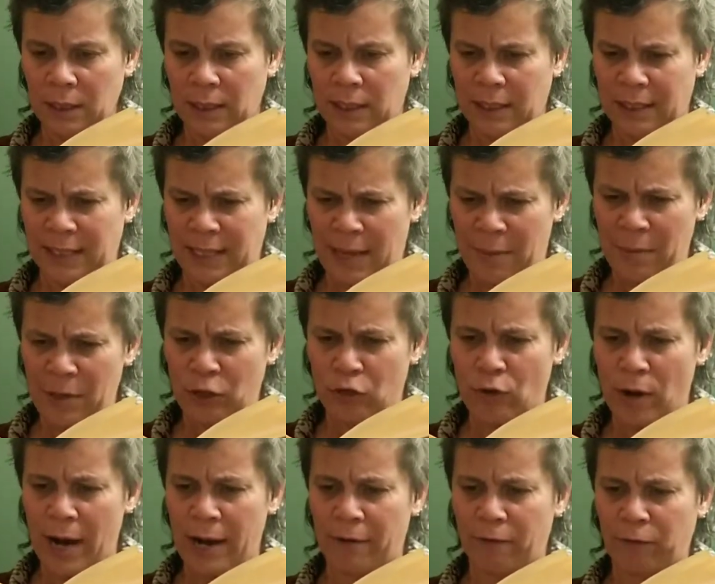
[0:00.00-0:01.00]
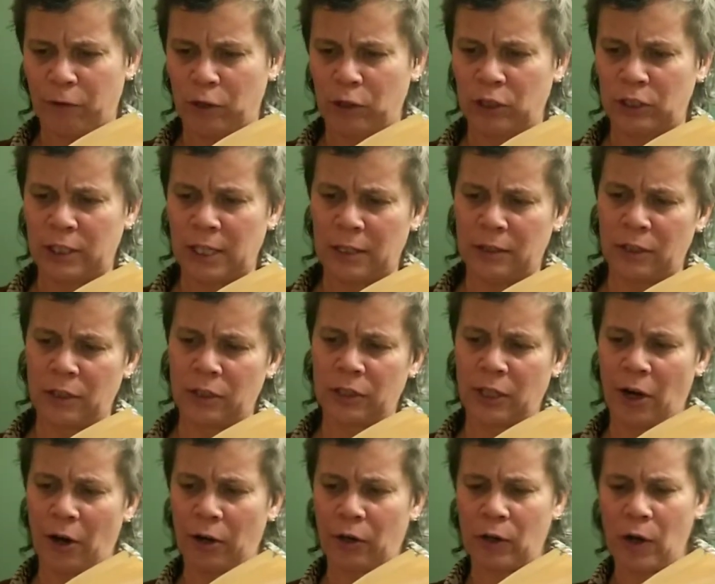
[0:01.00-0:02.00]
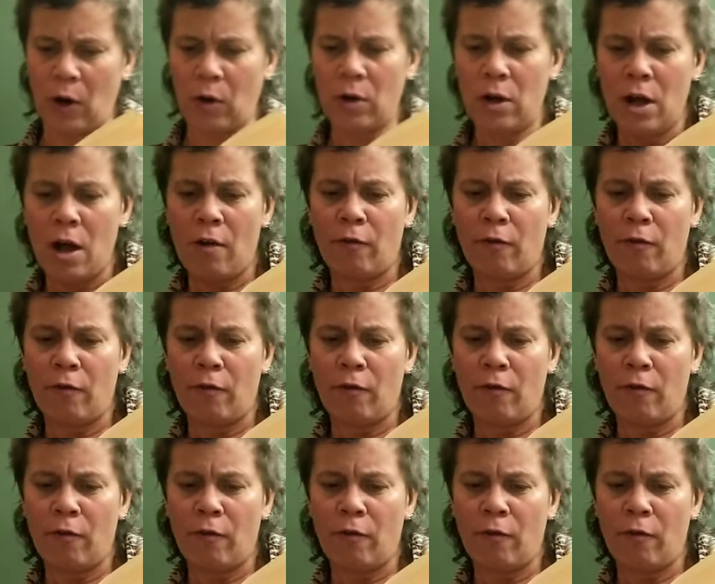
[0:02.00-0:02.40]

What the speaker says: "Let me try it first," said the Scarecrow,